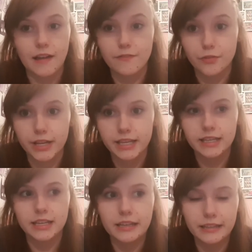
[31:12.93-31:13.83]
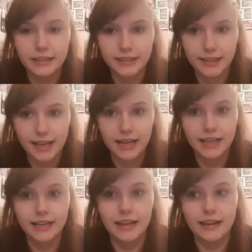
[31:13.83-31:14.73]
I freak and things like that,
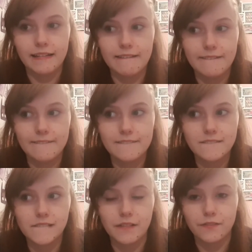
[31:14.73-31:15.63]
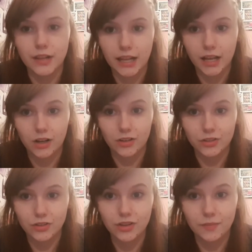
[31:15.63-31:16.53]
and I feel like I
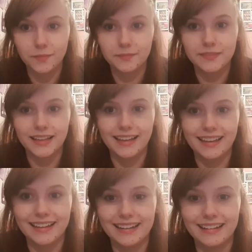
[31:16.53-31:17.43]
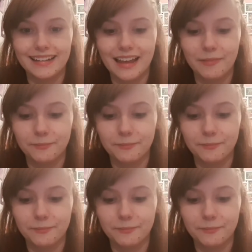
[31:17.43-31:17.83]
can't do them, and